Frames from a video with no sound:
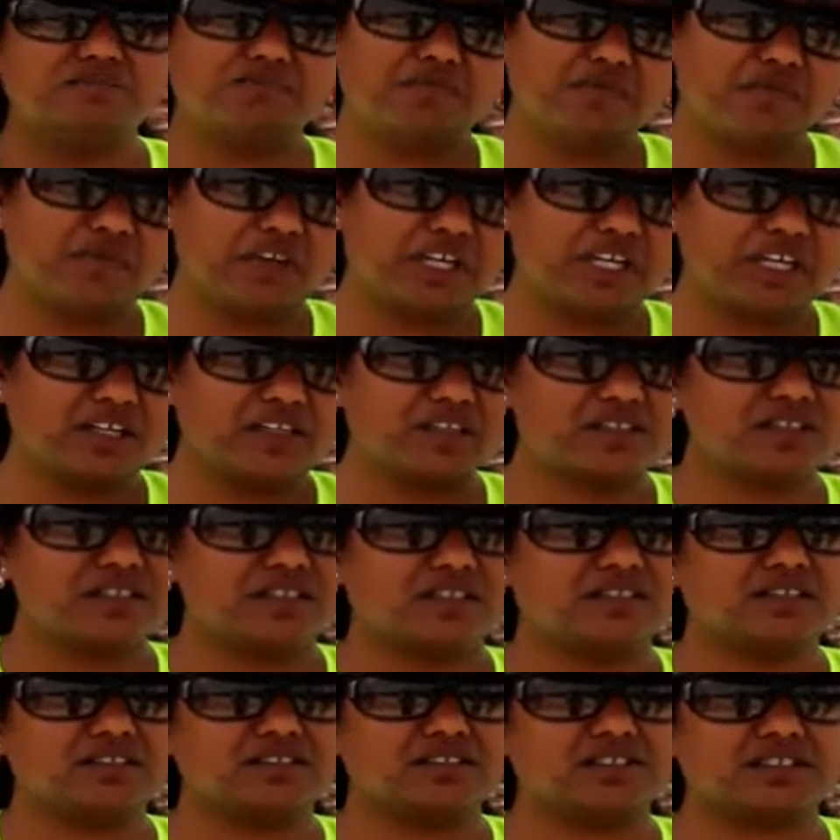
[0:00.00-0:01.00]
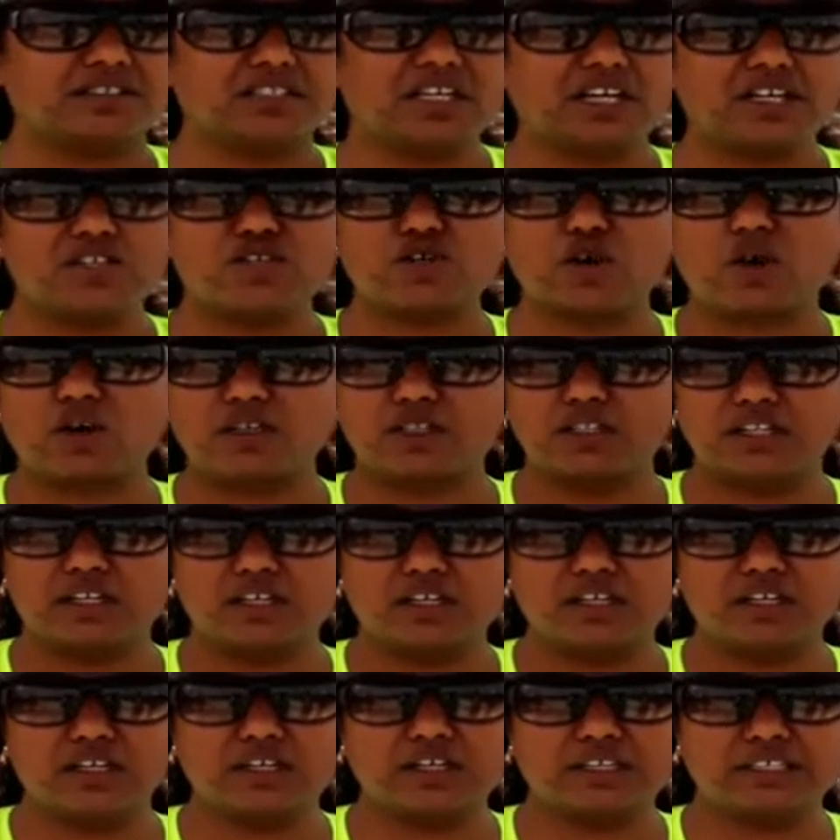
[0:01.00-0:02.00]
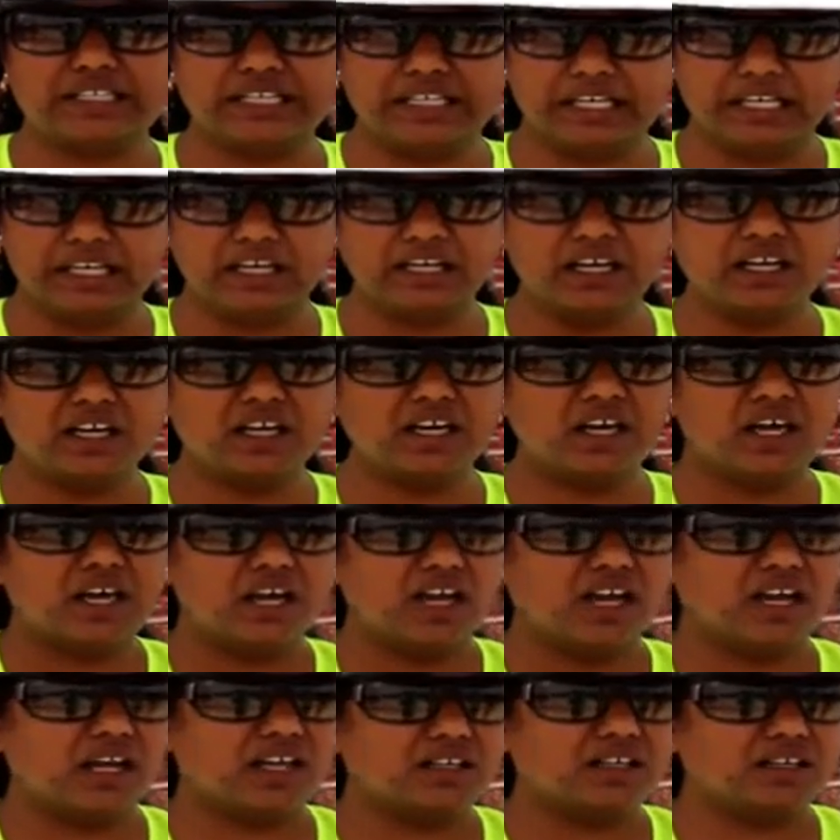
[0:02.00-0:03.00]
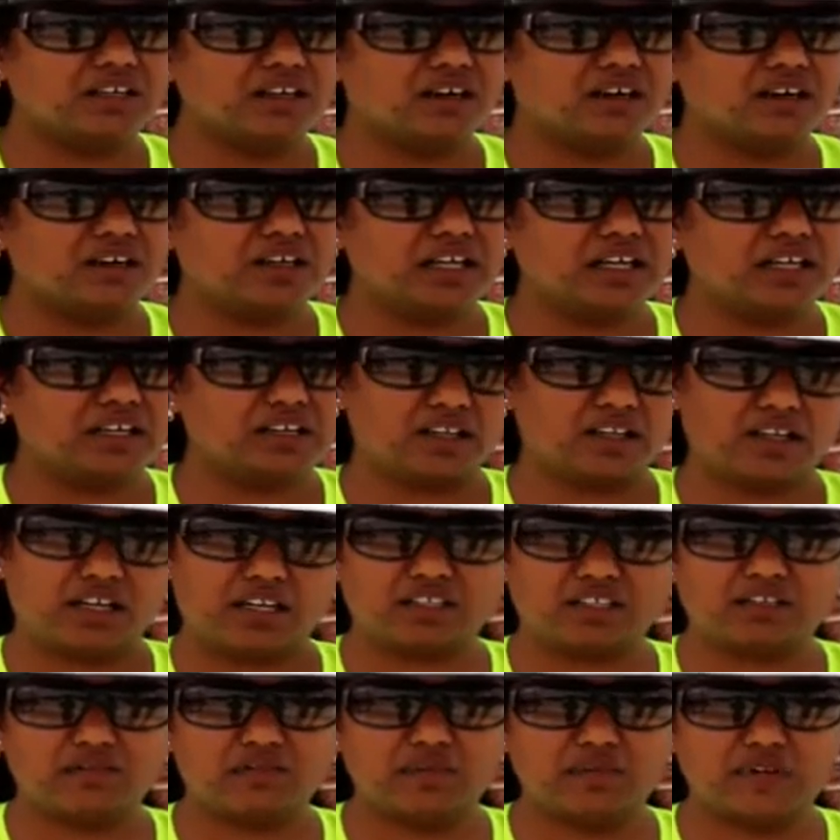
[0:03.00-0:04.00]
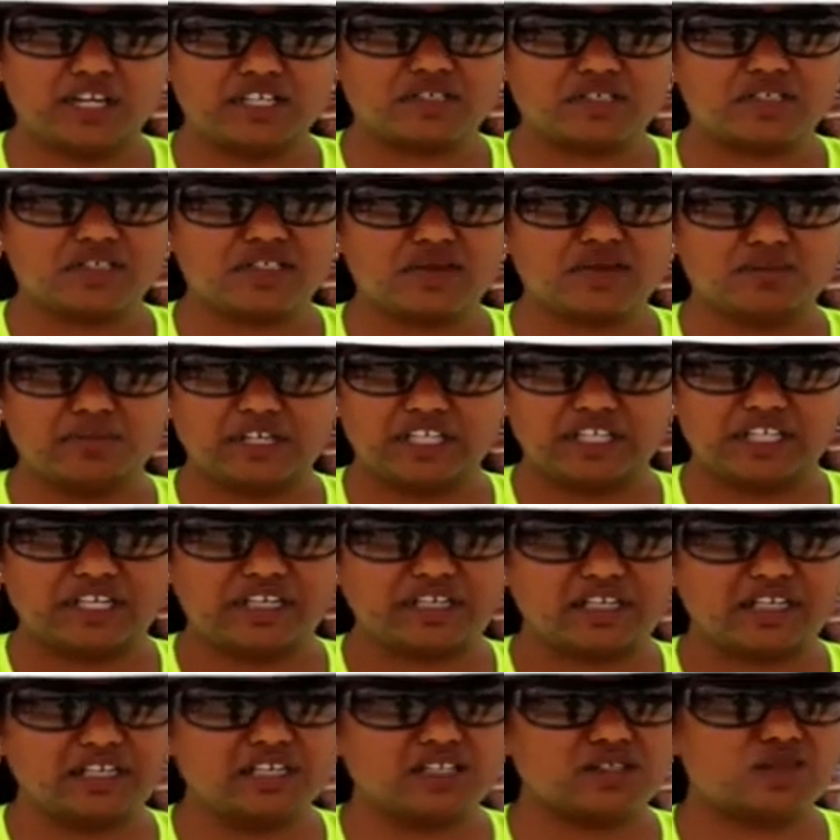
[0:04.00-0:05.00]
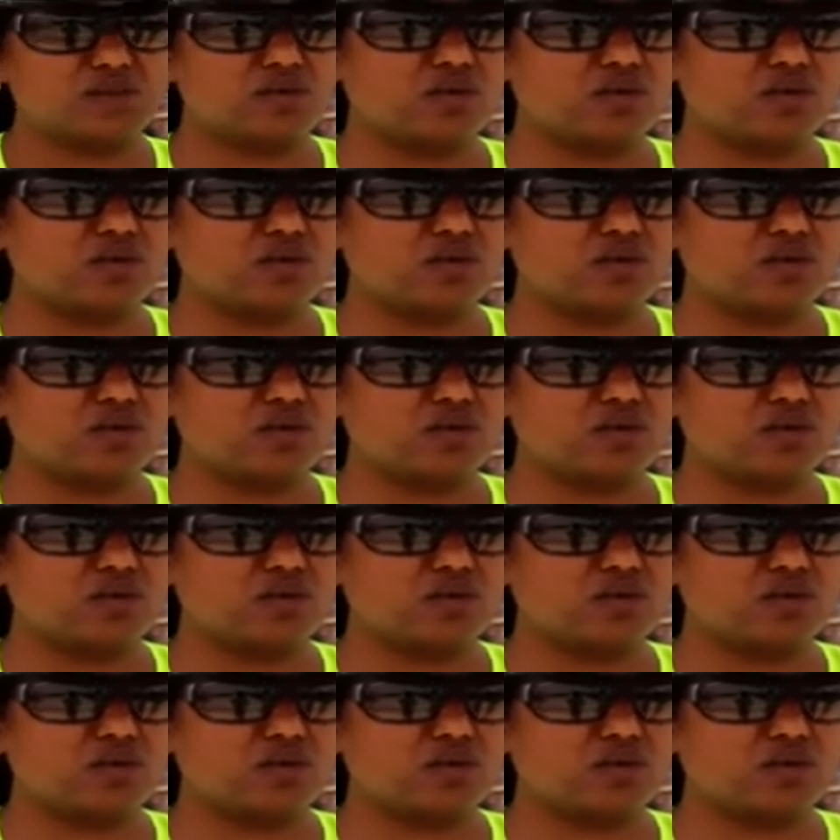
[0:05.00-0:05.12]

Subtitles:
We can cut short the delay and take corrective measures immediately.